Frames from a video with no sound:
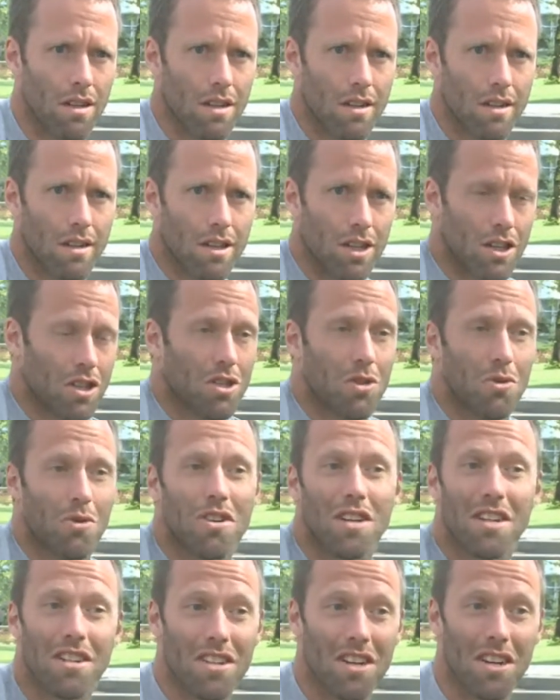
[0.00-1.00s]

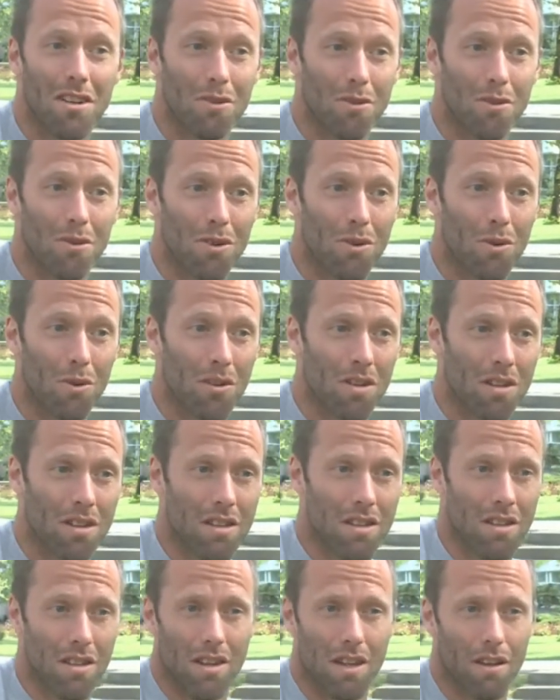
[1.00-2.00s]
destroy each other on court,
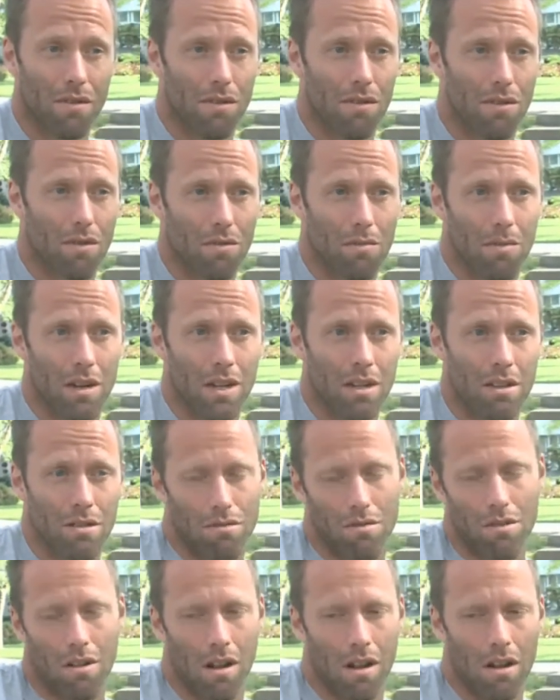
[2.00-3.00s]
and then after the match,
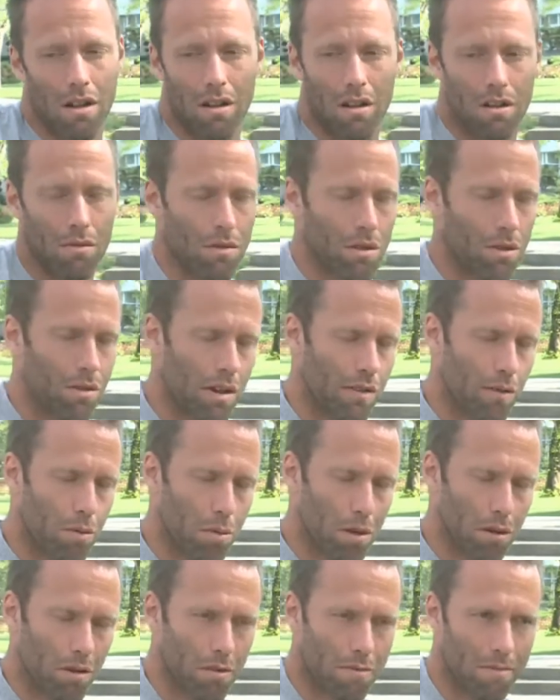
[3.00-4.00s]
we'll uh, we'll go have a
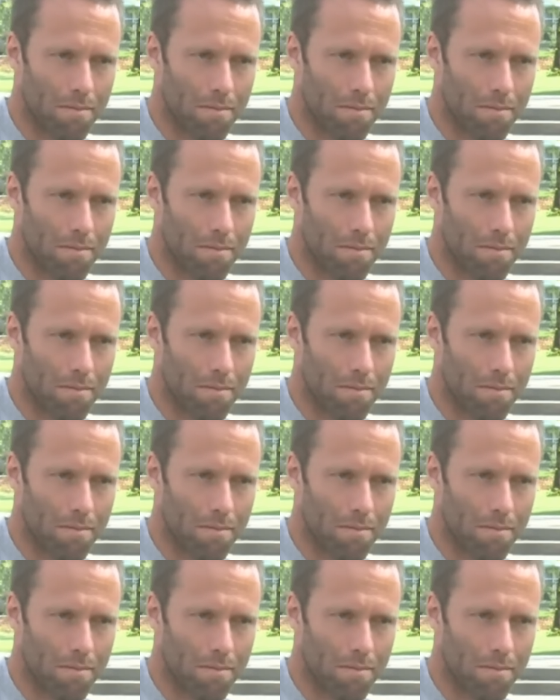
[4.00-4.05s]
beer.